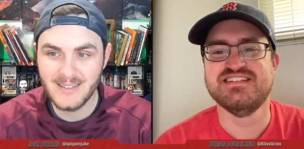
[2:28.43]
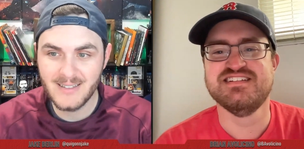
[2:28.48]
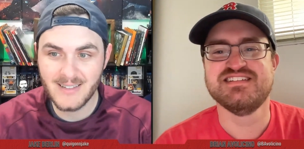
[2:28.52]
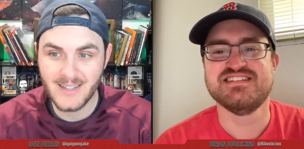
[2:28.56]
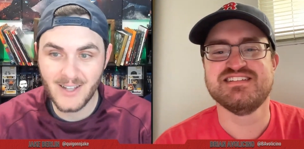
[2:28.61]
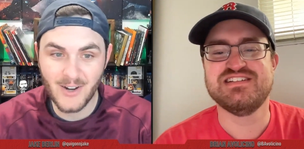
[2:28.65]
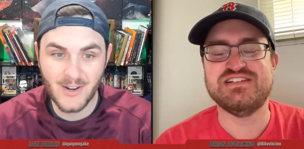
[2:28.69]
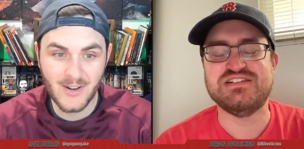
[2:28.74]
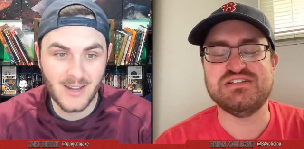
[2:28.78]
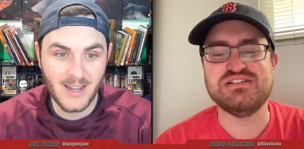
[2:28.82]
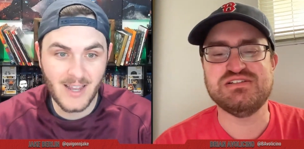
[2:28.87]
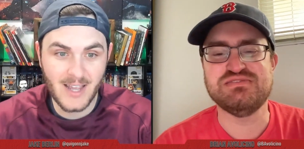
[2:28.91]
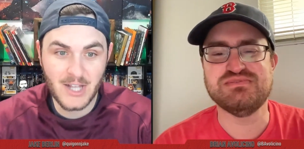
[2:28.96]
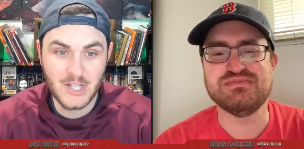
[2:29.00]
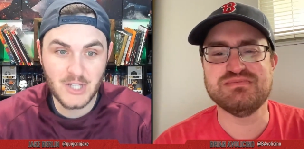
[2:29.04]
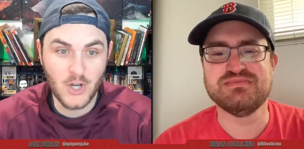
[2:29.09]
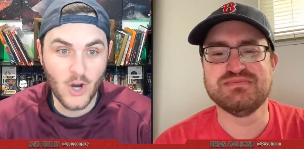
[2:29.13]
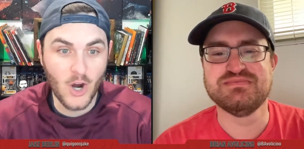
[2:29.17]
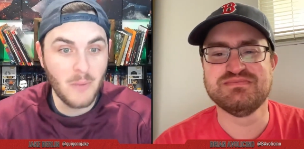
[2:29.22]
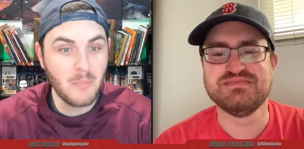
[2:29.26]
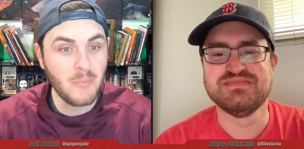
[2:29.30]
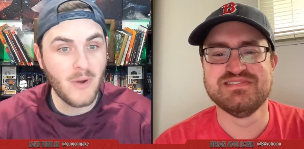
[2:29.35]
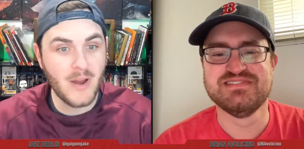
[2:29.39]
Speaker 1: It's
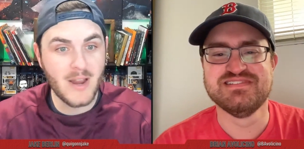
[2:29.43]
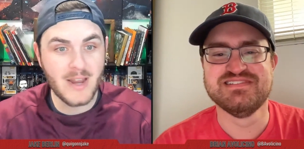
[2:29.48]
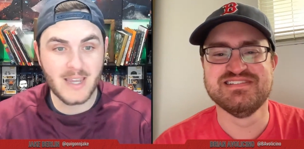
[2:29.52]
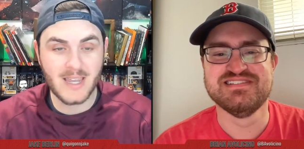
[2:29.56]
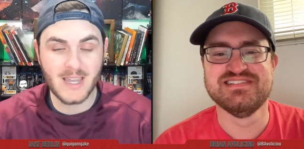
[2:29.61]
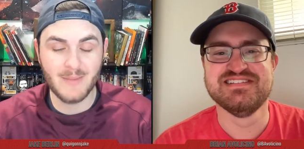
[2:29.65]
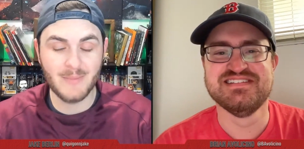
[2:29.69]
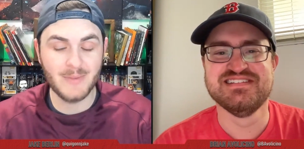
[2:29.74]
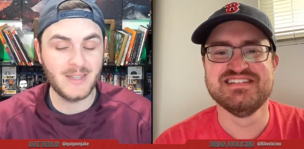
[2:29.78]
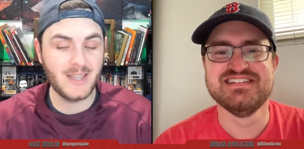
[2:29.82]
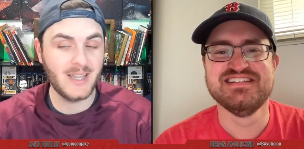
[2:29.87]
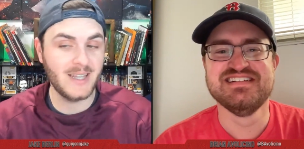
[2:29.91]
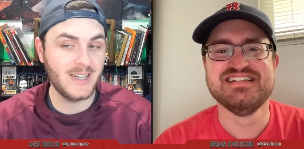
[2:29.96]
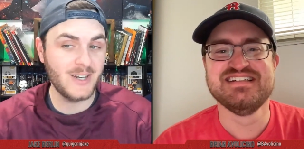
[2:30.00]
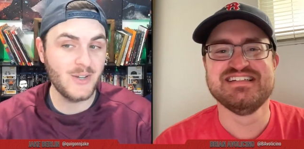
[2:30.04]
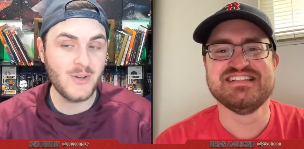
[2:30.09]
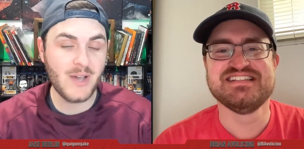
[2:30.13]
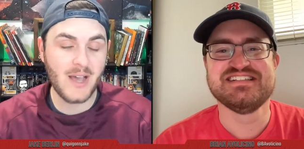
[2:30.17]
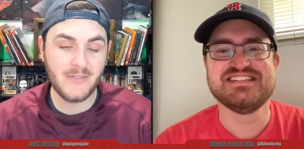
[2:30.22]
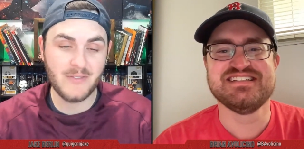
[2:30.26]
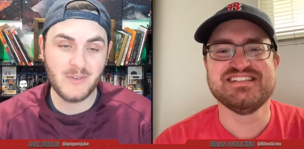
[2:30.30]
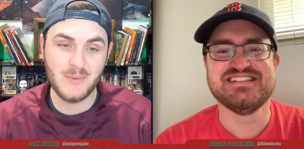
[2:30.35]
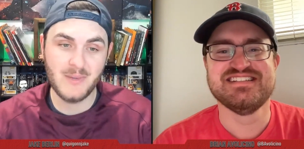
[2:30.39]
heartbreaking, but they
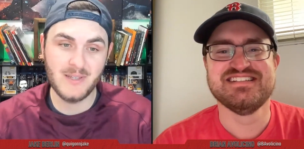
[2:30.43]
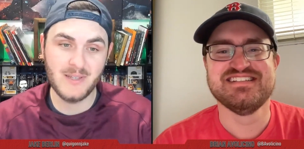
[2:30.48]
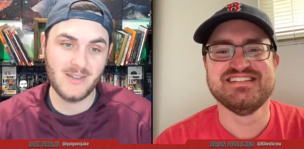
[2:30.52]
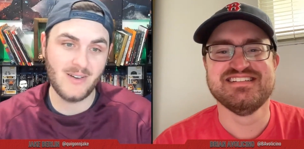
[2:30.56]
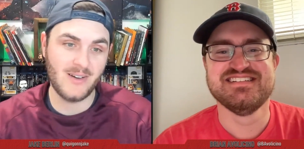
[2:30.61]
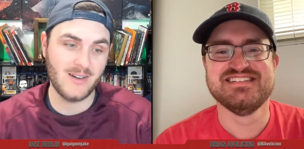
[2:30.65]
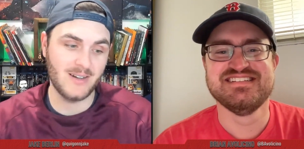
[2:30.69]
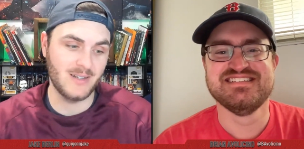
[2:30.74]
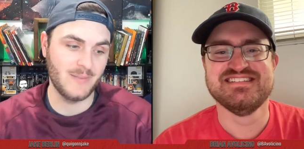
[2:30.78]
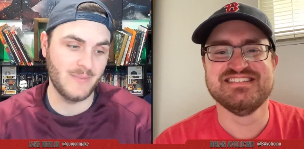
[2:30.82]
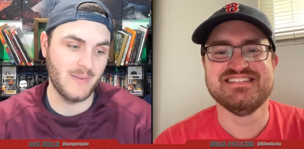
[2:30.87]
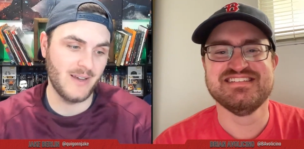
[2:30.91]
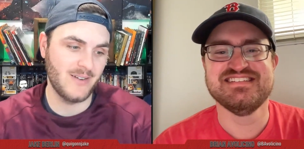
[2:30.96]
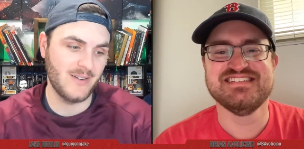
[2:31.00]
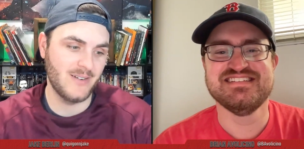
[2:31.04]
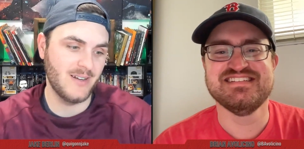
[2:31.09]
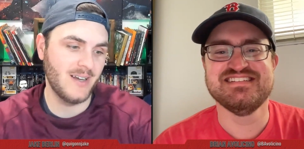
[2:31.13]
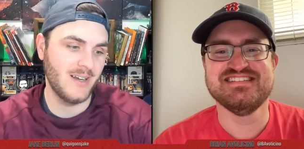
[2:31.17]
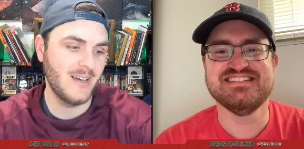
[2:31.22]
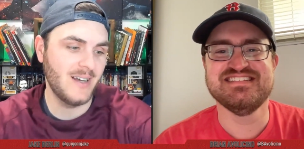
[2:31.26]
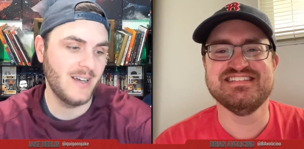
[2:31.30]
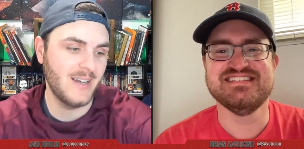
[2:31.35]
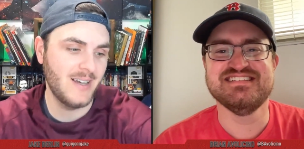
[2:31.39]
do have to be talked
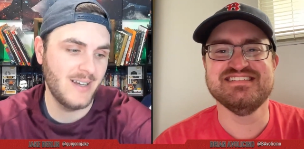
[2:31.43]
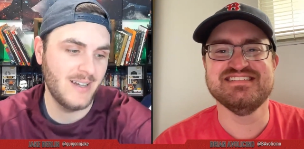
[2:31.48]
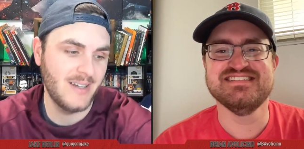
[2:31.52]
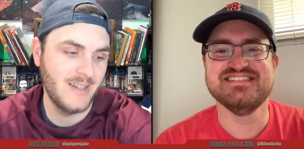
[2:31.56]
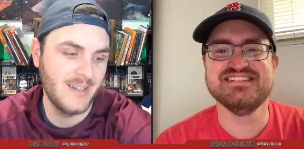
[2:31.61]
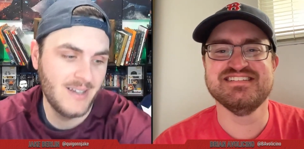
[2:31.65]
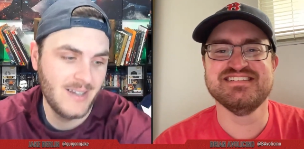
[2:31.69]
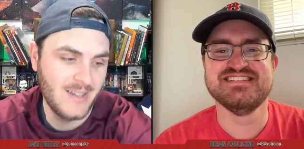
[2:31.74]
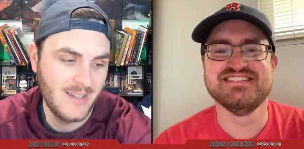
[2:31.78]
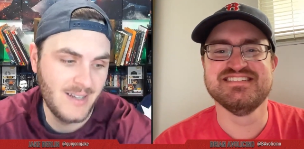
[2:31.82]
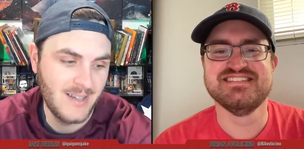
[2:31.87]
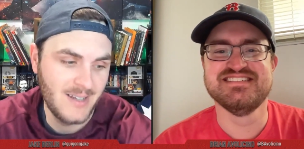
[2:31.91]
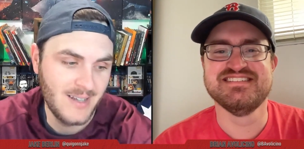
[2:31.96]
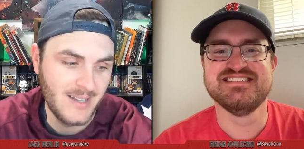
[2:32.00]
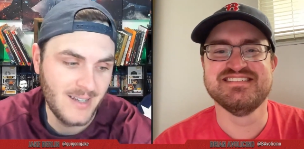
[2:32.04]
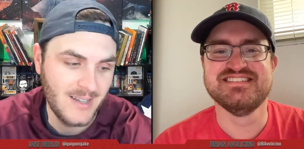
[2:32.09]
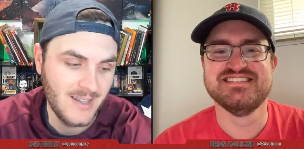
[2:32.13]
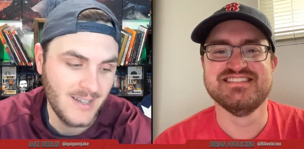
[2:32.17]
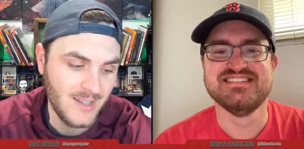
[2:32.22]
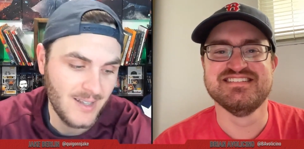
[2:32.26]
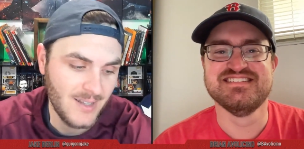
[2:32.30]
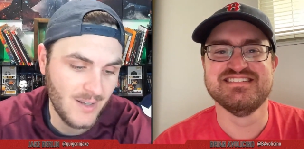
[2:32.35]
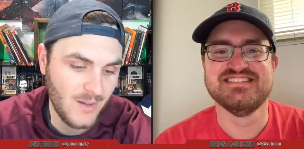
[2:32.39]
about.
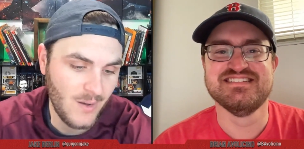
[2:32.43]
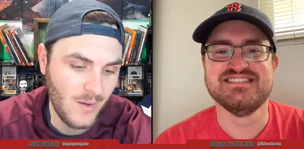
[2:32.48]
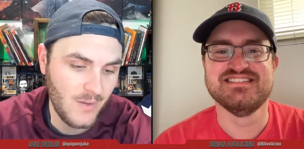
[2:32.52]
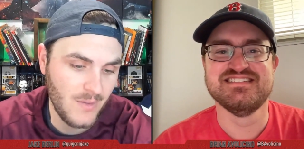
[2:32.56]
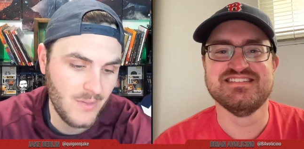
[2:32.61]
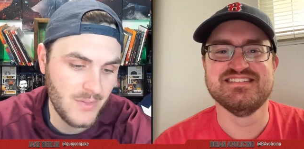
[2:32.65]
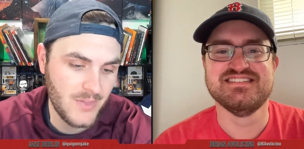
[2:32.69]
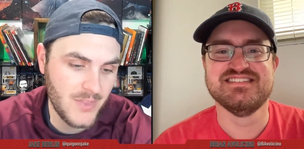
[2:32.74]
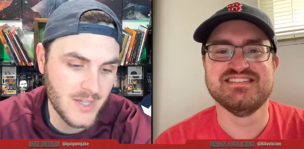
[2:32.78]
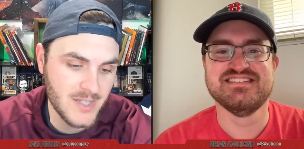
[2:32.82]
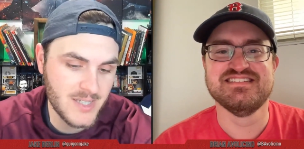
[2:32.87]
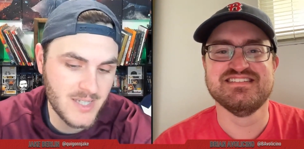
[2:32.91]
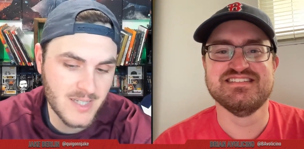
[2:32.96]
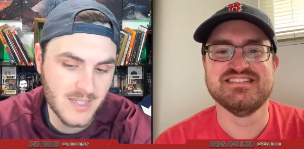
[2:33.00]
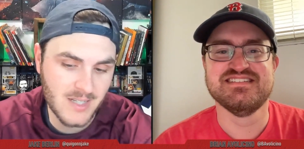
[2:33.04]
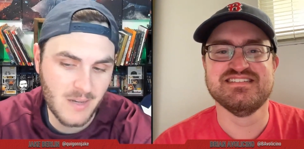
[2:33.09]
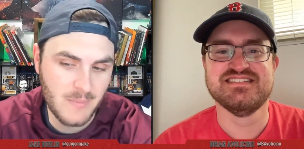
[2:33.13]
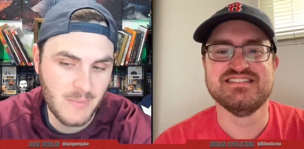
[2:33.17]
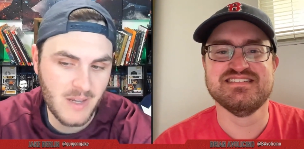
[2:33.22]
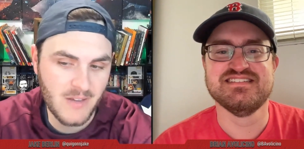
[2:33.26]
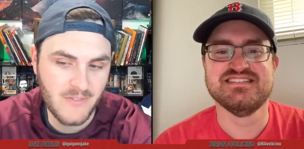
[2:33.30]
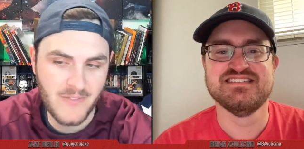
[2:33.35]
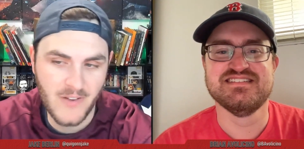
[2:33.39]
This is
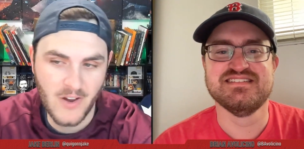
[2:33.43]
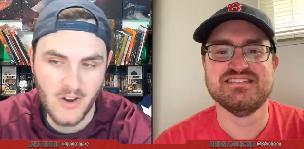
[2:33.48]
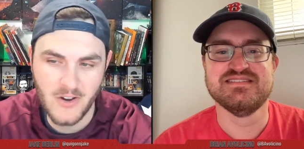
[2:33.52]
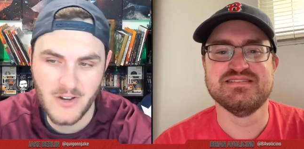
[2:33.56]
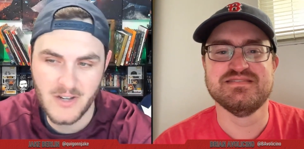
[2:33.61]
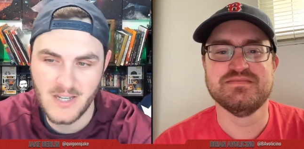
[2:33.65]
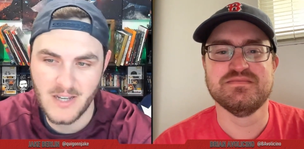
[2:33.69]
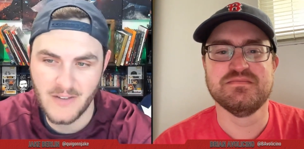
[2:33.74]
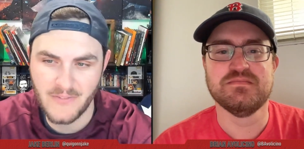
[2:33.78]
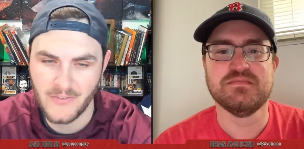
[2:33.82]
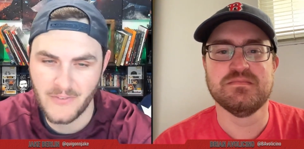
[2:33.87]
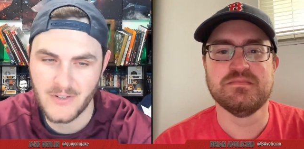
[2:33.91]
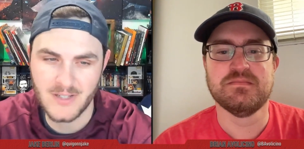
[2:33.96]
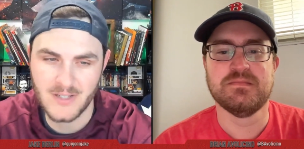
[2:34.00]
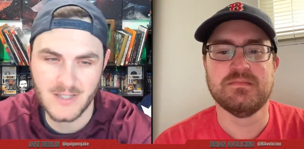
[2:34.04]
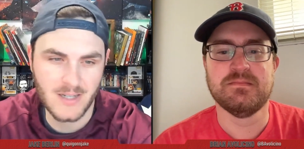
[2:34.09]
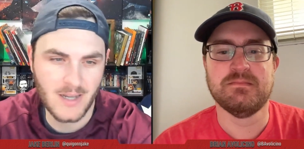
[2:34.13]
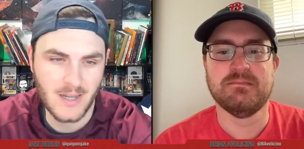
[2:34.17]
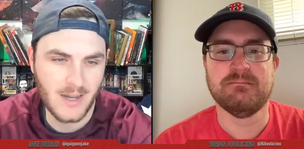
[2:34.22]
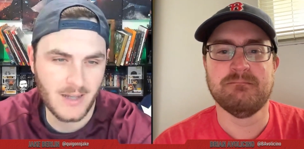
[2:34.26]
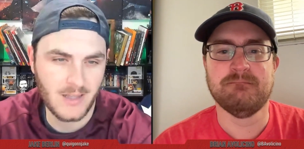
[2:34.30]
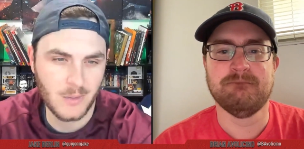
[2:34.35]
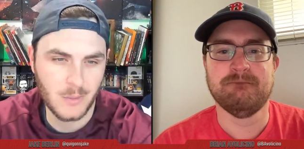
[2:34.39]
going to be a very different
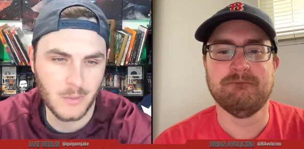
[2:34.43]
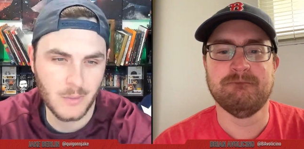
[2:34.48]
style of